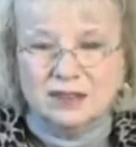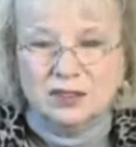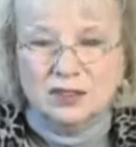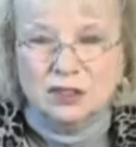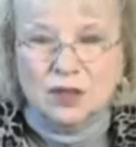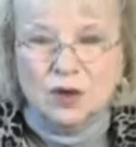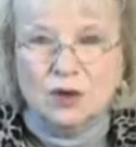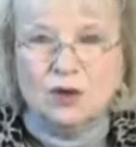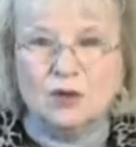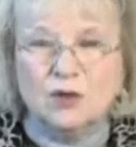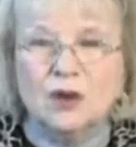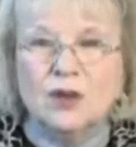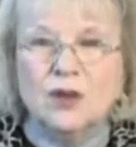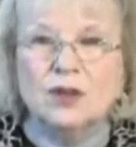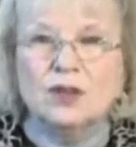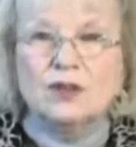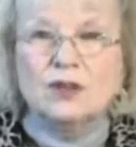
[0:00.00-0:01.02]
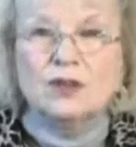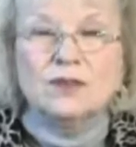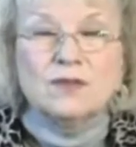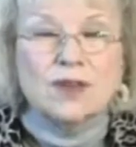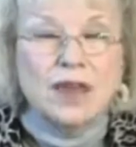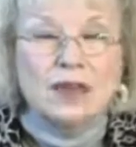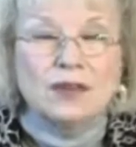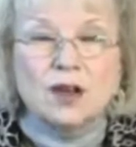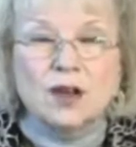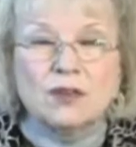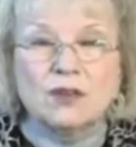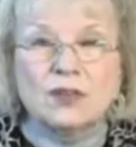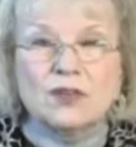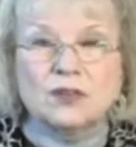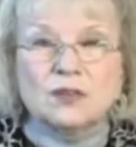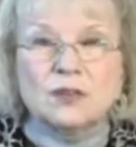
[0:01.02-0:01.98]
So you can find all
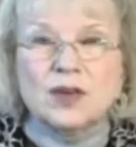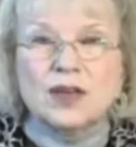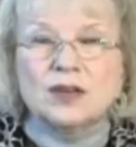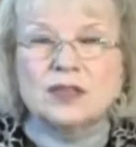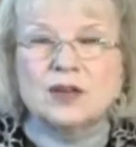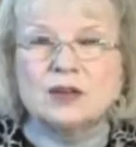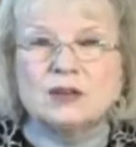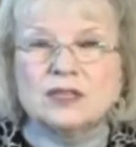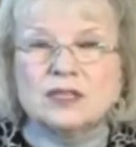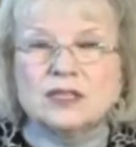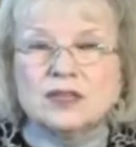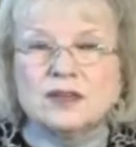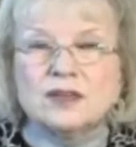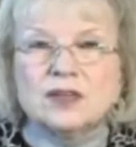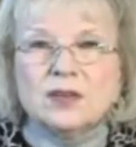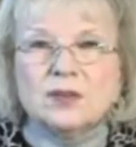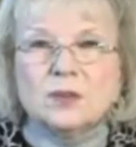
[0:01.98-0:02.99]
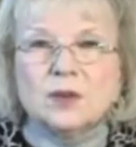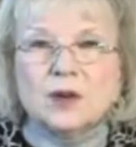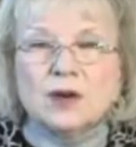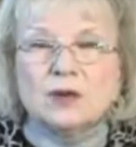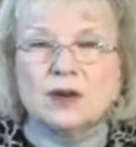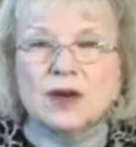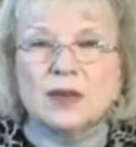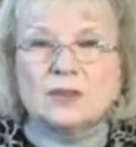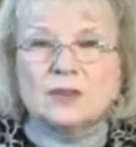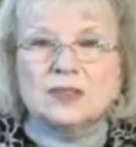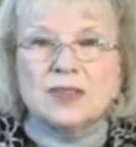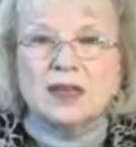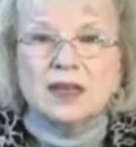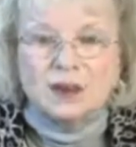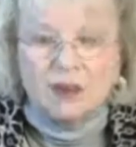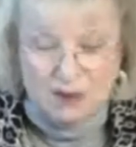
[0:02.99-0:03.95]
these radio and TV programs
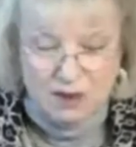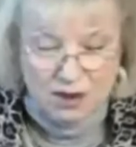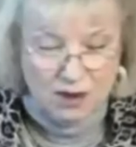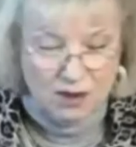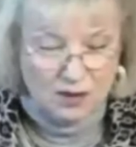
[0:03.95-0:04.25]
there